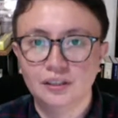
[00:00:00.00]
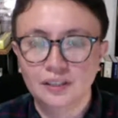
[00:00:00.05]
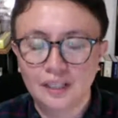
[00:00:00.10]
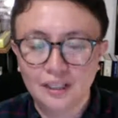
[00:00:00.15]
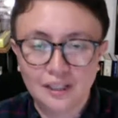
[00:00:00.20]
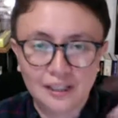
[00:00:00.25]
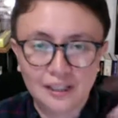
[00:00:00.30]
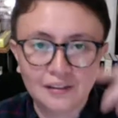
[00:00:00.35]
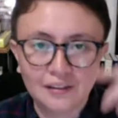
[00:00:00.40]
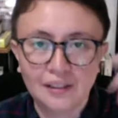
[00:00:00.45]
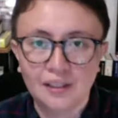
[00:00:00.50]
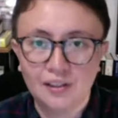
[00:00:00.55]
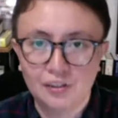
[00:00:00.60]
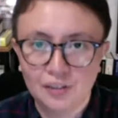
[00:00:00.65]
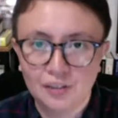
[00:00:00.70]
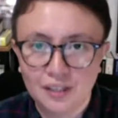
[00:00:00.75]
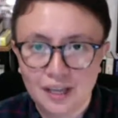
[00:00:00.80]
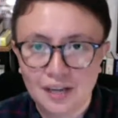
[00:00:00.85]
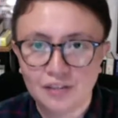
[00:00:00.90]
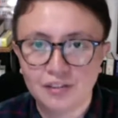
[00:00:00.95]
And I think
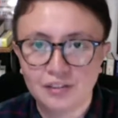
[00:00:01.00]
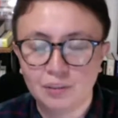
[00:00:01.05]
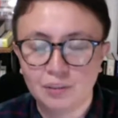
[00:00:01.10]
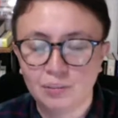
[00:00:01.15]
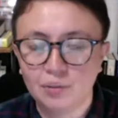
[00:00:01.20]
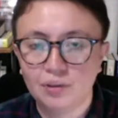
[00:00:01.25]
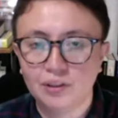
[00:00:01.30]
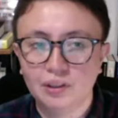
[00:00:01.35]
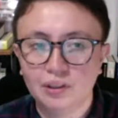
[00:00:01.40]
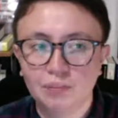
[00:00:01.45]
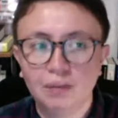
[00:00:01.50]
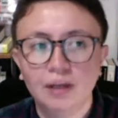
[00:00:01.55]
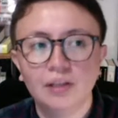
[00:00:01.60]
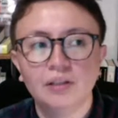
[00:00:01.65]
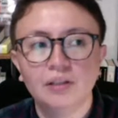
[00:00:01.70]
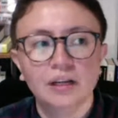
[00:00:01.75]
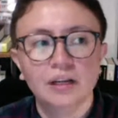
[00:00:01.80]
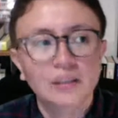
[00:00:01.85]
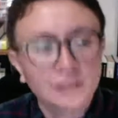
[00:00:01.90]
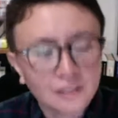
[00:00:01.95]
yun nga yung sa book, diba?
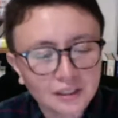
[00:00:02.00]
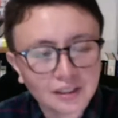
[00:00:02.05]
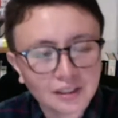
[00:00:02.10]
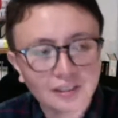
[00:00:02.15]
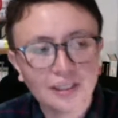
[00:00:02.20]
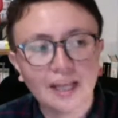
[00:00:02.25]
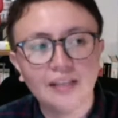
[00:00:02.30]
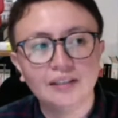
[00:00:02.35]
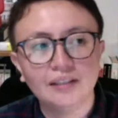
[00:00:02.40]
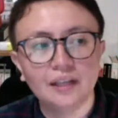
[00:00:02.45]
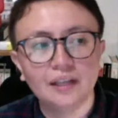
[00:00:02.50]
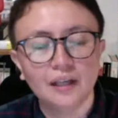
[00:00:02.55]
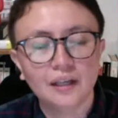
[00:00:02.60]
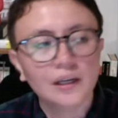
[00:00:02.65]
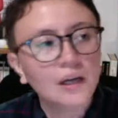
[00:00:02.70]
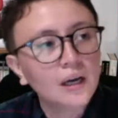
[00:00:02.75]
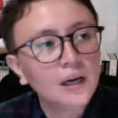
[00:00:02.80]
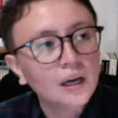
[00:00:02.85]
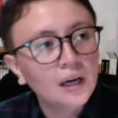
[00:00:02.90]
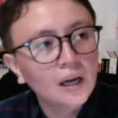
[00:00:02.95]
Yung
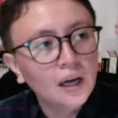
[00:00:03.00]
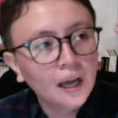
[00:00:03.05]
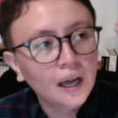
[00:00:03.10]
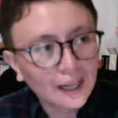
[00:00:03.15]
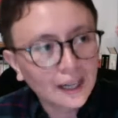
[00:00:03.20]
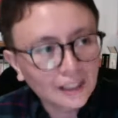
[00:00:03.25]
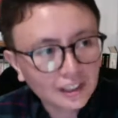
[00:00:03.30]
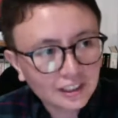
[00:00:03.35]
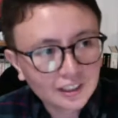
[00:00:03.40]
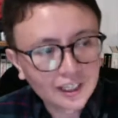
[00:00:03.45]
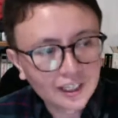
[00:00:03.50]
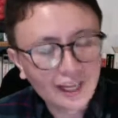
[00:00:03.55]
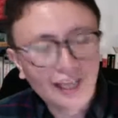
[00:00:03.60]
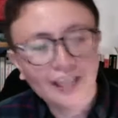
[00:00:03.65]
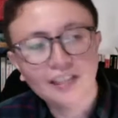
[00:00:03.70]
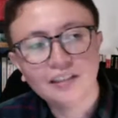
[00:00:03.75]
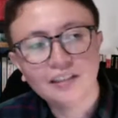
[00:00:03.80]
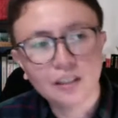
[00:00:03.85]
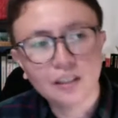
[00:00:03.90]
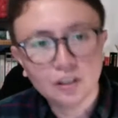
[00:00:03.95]
understanding and
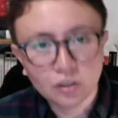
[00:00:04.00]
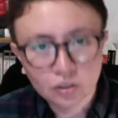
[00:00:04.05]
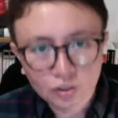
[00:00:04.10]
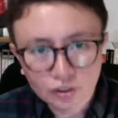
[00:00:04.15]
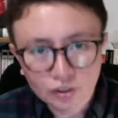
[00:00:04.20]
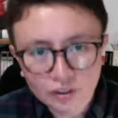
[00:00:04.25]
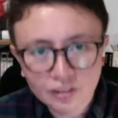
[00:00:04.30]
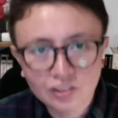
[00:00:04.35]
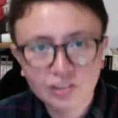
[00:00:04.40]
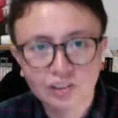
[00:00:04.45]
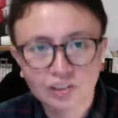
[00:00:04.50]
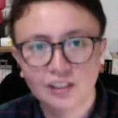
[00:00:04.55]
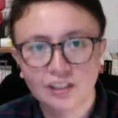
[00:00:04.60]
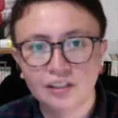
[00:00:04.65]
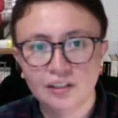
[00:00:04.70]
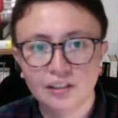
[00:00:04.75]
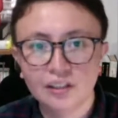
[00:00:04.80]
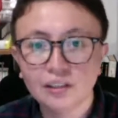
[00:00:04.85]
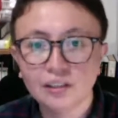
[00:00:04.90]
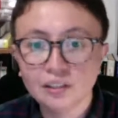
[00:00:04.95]
creating good
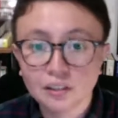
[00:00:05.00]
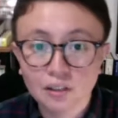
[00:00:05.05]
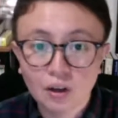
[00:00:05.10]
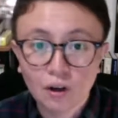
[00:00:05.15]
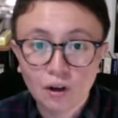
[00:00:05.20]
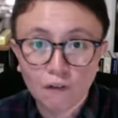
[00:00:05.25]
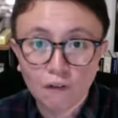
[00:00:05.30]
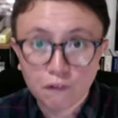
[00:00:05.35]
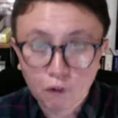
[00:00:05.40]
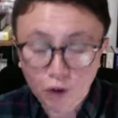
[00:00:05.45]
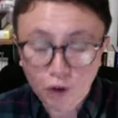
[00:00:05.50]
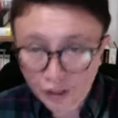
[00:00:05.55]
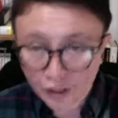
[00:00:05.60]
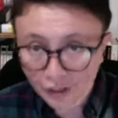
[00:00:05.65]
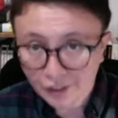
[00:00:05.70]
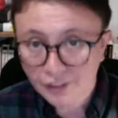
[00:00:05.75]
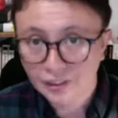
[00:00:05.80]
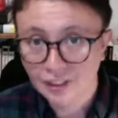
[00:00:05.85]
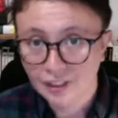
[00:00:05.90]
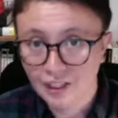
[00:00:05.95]
triggers for
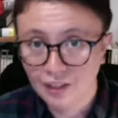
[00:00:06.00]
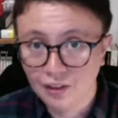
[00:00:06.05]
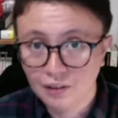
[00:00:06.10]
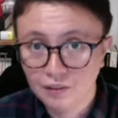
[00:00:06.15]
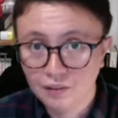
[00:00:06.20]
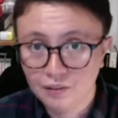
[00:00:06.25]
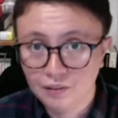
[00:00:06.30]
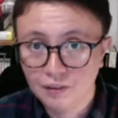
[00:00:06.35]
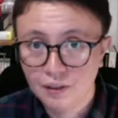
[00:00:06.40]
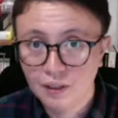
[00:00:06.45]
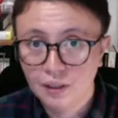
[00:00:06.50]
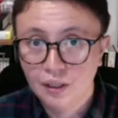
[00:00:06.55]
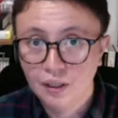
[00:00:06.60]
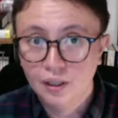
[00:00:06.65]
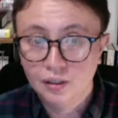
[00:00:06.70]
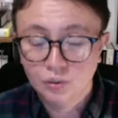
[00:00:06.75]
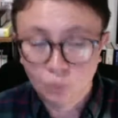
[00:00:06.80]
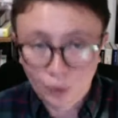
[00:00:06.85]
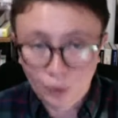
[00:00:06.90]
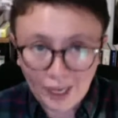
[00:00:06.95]
yourself
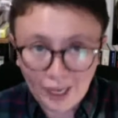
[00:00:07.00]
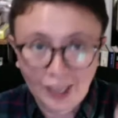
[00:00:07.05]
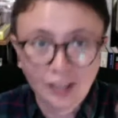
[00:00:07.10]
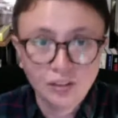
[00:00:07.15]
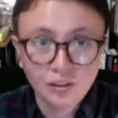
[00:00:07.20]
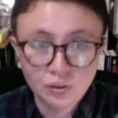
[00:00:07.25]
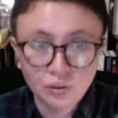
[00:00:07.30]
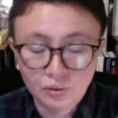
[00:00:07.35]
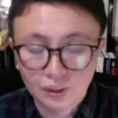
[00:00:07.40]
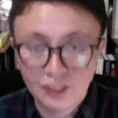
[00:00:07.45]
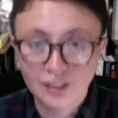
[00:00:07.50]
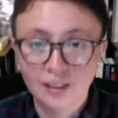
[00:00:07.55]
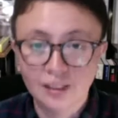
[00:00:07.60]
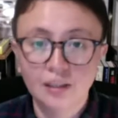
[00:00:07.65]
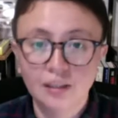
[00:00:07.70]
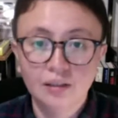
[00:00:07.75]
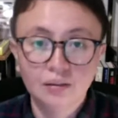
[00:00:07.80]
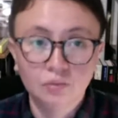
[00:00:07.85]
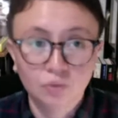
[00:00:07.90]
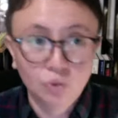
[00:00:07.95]
to aid you
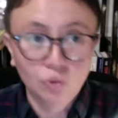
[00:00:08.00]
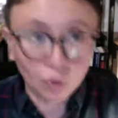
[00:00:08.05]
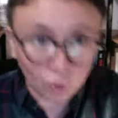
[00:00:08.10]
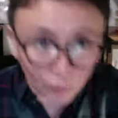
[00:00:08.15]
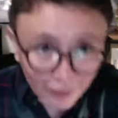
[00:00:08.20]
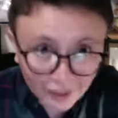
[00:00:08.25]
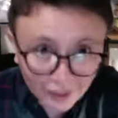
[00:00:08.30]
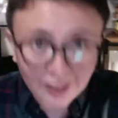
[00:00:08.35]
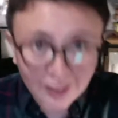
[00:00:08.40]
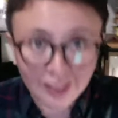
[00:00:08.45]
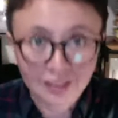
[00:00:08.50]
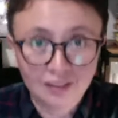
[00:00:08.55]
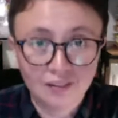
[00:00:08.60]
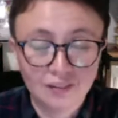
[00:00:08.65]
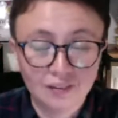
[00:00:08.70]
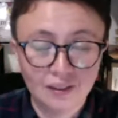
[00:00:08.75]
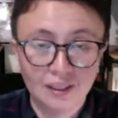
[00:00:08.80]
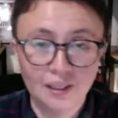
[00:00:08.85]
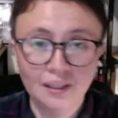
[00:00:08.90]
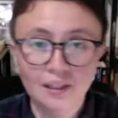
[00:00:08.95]
in doing that
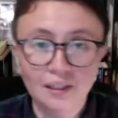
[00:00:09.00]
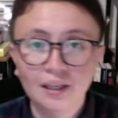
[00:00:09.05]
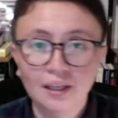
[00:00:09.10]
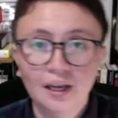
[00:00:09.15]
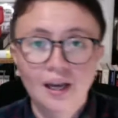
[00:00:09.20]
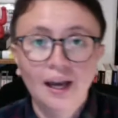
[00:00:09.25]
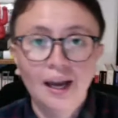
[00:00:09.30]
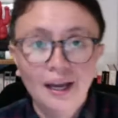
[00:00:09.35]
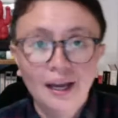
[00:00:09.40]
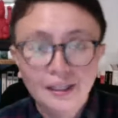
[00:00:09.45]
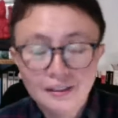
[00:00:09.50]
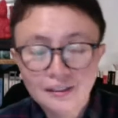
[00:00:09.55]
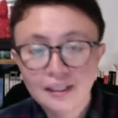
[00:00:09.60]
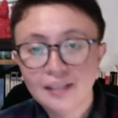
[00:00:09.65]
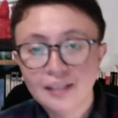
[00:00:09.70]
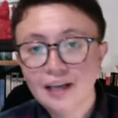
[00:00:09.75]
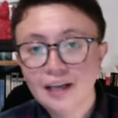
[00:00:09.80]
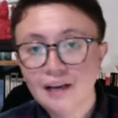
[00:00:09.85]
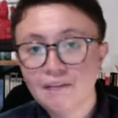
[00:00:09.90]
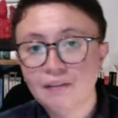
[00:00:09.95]
thing, and
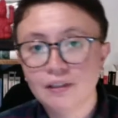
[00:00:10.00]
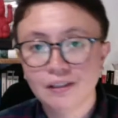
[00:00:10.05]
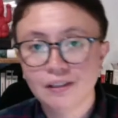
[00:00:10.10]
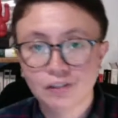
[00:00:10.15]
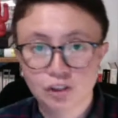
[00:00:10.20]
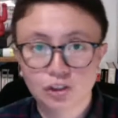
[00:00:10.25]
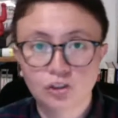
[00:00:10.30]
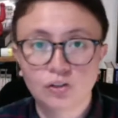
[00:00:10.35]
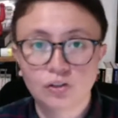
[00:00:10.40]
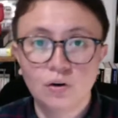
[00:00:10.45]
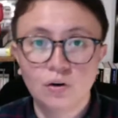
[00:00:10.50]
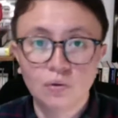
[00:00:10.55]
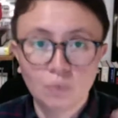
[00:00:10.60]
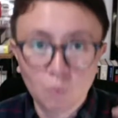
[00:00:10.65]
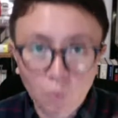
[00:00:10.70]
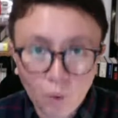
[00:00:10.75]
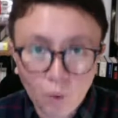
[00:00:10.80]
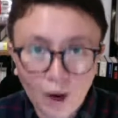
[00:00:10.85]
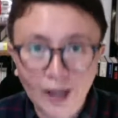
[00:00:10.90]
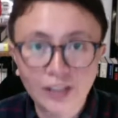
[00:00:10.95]
then having a
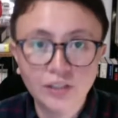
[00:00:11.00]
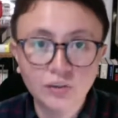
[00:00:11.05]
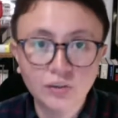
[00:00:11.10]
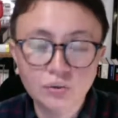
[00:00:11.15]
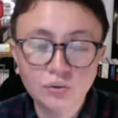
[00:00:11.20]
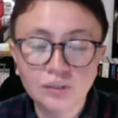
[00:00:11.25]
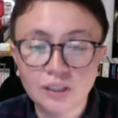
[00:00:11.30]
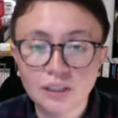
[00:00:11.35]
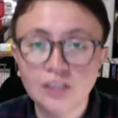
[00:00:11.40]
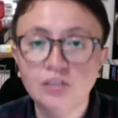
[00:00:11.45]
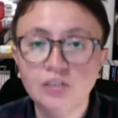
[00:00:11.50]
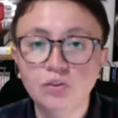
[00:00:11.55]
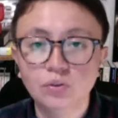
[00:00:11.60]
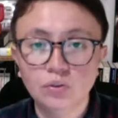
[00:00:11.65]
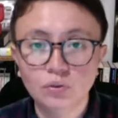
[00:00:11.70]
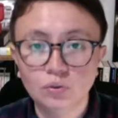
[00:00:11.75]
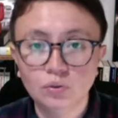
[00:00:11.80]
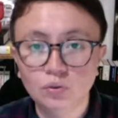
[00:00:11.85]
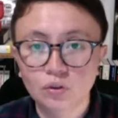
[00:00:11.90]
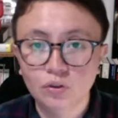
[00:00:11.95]
strong why you need to
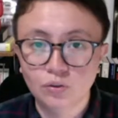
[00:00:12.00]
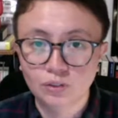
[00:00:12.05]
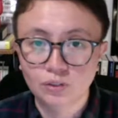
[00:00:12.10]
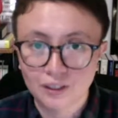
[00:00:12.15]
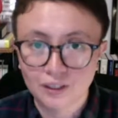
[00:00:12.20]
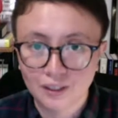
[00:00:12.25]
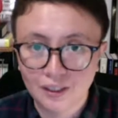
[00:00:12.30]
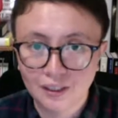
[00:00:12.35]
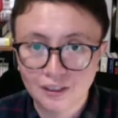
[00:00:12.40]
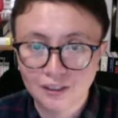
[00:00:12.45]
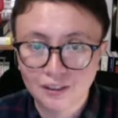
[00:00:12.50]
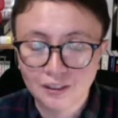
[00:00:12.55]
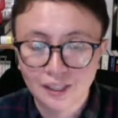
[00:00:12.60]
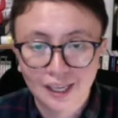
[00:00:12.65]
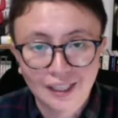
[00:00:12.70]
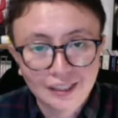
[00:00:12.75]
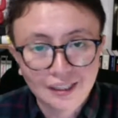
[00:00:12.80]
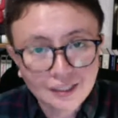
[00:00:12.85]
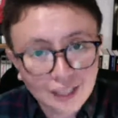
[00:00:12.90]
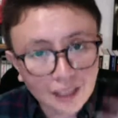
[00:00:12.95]
do those things,
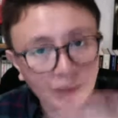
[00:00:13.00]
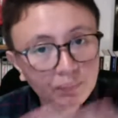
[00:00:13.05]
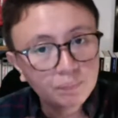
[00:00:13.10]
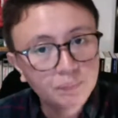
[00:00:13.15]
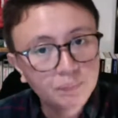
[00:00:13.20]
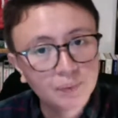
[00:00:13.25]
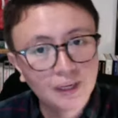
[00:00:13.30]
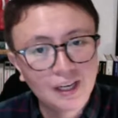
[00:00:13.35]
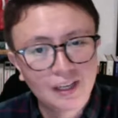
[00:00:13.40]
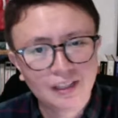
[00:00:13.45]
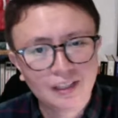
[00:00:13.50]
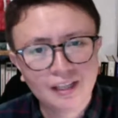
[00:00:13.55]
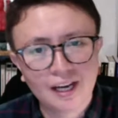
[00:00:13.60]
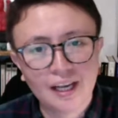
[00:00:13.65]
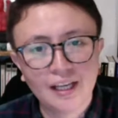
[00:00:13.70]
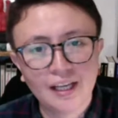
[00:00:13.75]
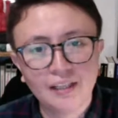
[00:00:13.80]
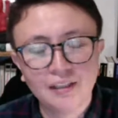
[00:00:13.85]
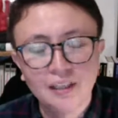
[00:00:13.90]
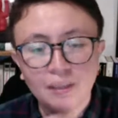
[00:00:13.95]
and then
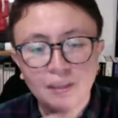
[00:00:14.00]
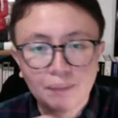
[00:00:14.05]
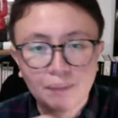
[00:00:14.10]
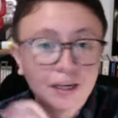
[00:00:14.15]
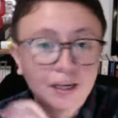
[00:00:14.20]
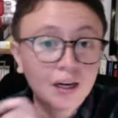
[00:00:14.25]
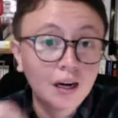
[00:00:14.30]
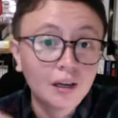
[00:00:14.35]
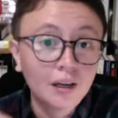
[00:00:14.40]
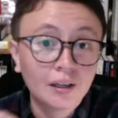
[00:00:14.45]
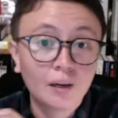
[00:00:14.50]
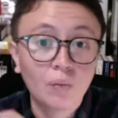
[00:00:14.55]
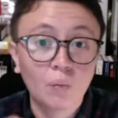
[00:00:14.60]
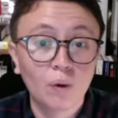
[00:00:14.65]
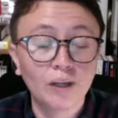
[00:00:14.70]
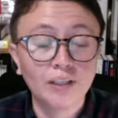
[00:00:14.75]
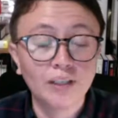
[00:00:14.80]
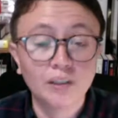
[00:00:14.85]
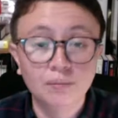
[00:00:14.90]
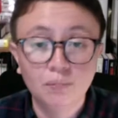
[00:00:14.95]
creating parang a
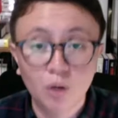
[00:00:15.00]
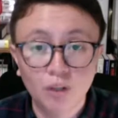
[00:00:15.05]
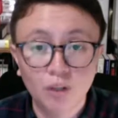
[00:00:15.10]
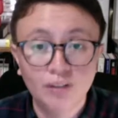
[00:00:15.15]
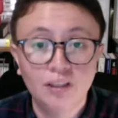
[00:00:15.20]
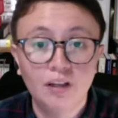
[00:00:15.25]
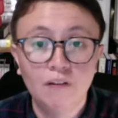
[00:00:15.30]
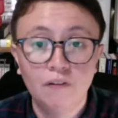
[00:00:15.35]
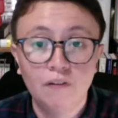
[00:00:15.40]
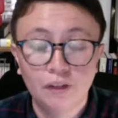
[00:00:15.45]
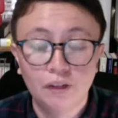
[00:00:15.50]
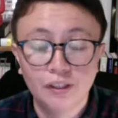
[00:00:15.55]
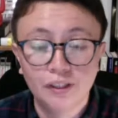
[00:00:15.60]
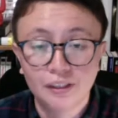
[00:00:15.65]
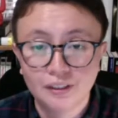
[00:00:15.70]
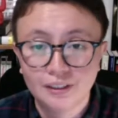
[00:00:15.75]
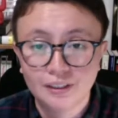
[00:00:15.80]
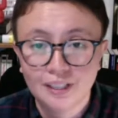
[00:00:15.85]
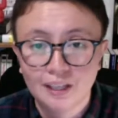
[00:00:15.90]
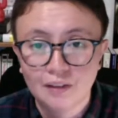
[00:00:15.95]
reward model for
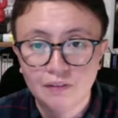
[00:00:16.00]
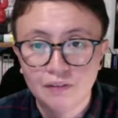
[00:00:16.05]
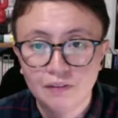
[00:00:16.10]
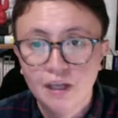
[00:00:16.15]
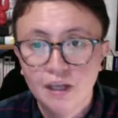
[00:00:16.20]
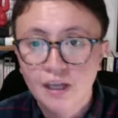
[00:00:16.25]
yourself.